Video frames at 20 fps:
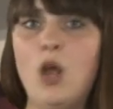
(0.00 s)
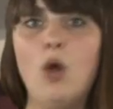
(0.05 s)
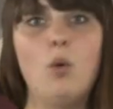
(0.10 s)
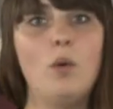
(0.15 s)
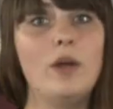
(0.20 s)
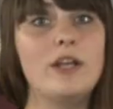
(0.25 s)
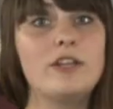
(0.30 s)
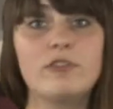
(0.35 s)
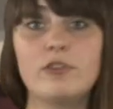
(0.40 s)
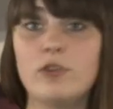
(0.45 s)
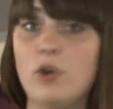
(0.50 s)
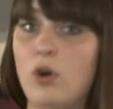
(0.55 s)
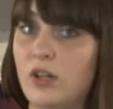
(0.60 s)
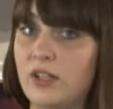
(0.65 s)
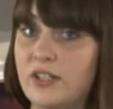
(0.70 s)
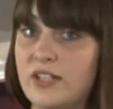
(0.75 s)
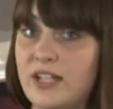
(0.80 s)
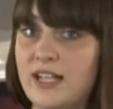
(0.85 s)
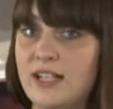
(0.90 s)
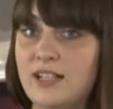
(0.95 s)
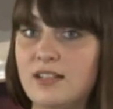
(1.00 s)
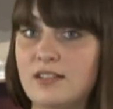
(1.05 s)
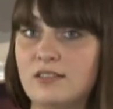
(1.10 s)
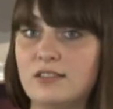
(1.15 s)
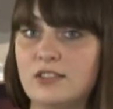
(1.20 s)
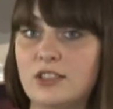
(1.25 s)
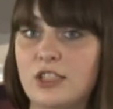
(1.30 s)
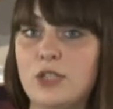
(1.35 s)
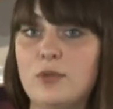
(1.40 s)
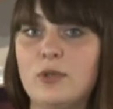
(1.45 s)
When you're on holiday,
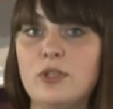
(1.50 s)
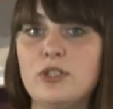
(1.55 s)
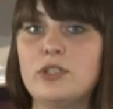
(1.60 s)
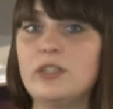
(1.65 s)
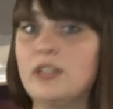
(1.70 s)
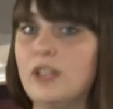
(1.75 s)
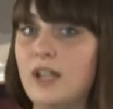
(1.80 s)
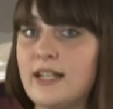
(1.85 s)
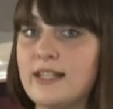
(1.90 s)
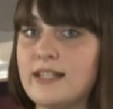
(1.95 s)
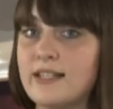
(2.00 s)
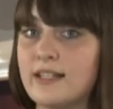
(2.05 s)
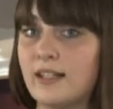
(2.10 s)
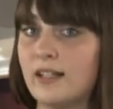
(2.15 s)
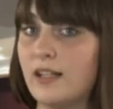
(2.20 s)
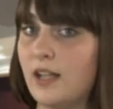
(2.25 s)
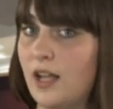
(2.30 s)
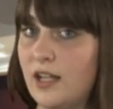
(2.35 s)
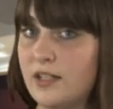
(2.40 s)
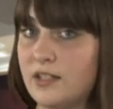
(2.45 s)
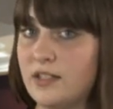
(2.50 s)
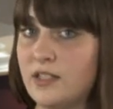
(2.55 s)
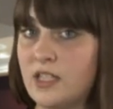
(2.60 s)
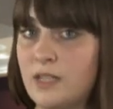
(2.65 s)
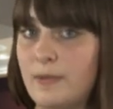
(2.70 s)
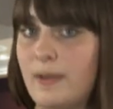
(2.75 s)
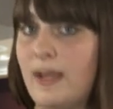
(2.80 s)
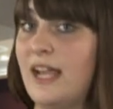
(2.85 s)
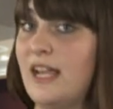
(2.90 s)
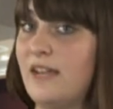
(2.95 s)
do you want your lighting and curtains
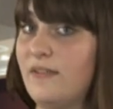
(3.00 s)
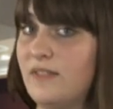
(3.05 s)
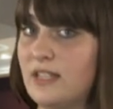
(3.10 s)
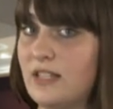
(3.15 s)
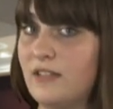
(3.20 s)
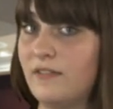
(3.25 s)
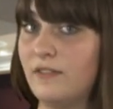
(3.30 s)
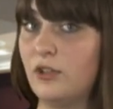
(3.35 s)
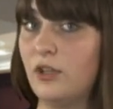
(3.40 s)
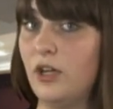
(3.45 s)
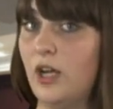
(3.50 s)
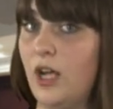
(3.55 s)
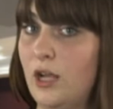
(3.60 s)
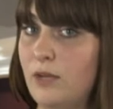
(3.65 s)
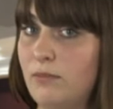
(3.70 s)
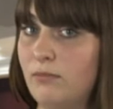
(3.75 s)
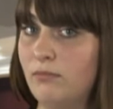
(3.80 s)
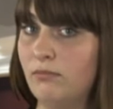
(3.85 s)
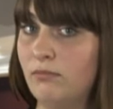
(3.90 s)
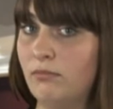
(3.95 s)
to behave as if you're at home?